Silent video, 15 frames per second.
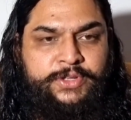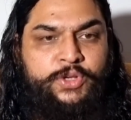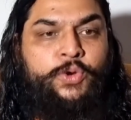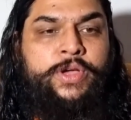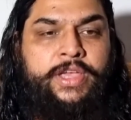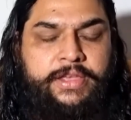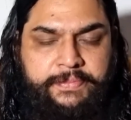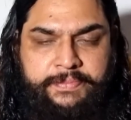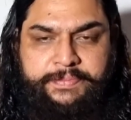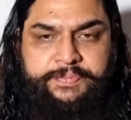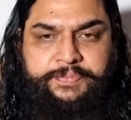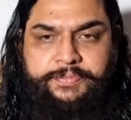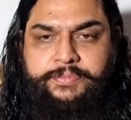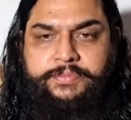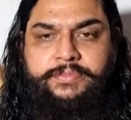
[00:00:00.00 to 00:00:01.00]
yogi.
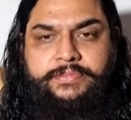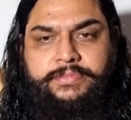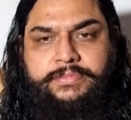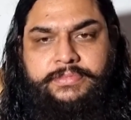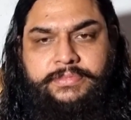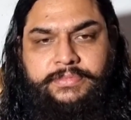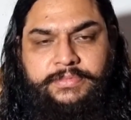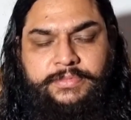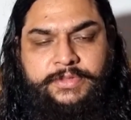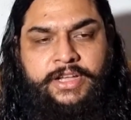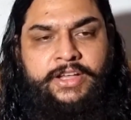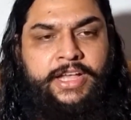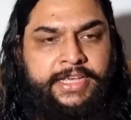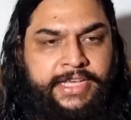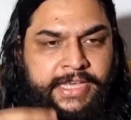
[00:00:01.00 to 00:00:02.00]

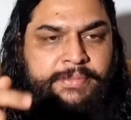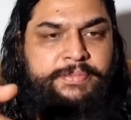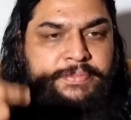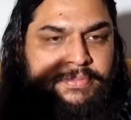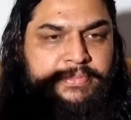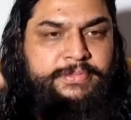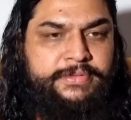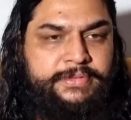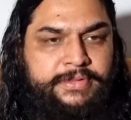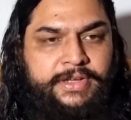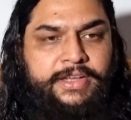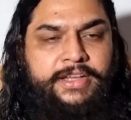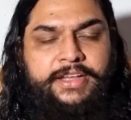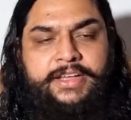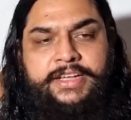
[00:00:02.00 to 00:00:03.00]
I keep
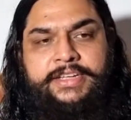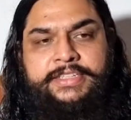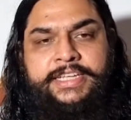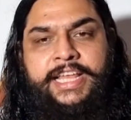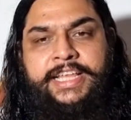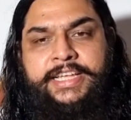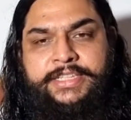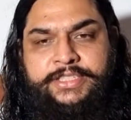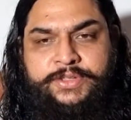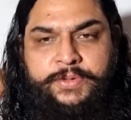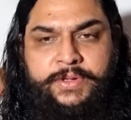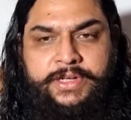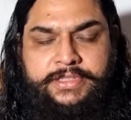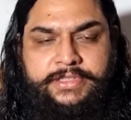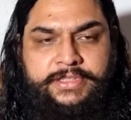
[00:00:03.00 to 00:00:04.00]
telling his
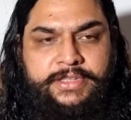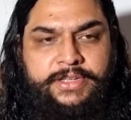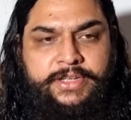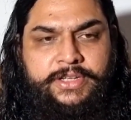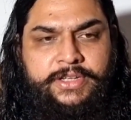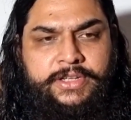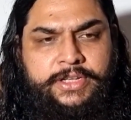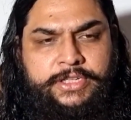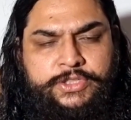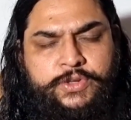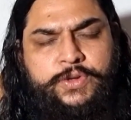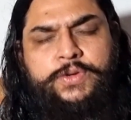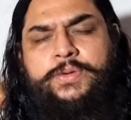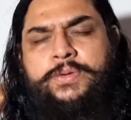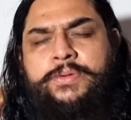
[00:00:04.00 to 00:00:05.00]
stories.
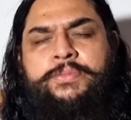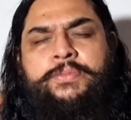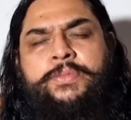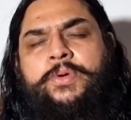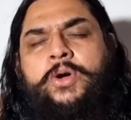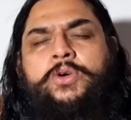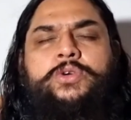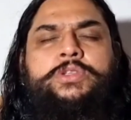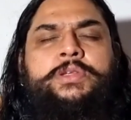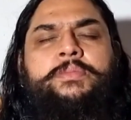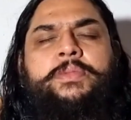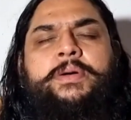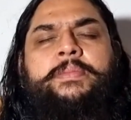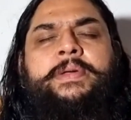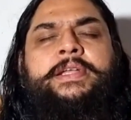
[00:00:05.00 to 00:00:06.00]
So
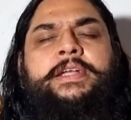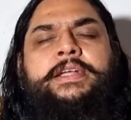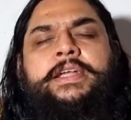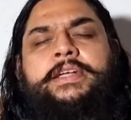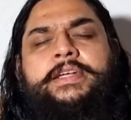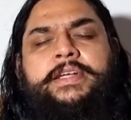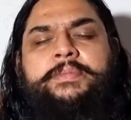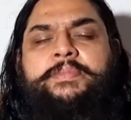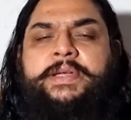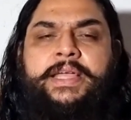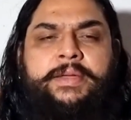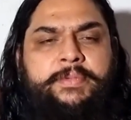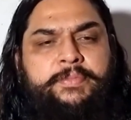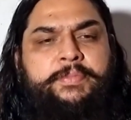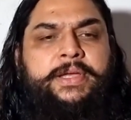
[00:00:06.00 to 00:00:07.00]
Mankutimma meditated,
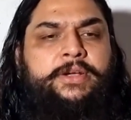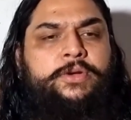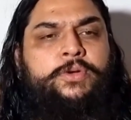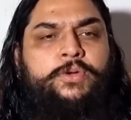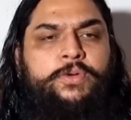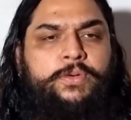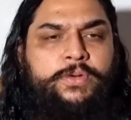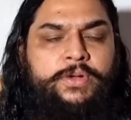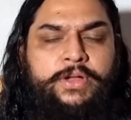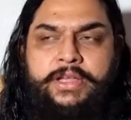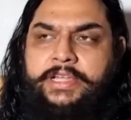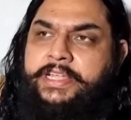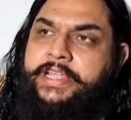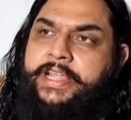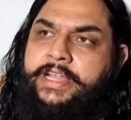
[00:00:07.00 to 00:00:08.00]
became a big guru.
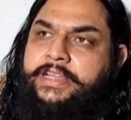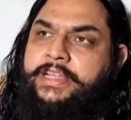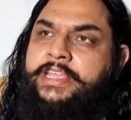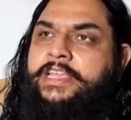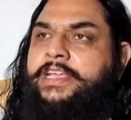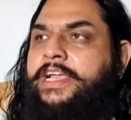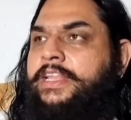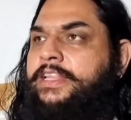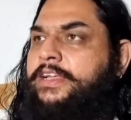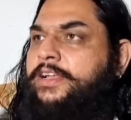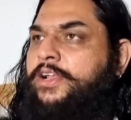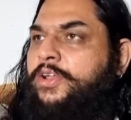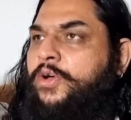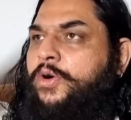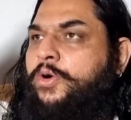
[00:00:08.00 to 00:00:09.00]
He gathered
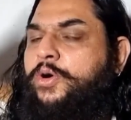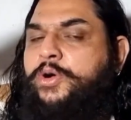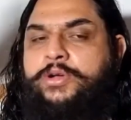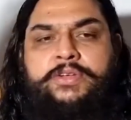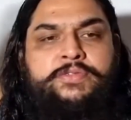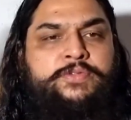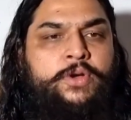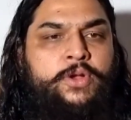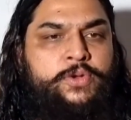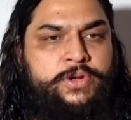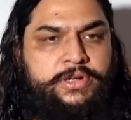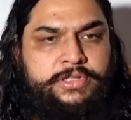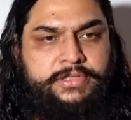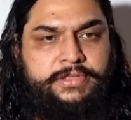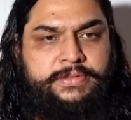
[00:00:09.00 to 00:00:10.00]
a lot of
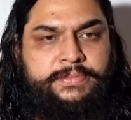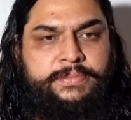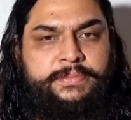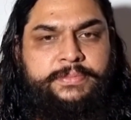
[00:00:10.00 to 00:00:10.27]
followers.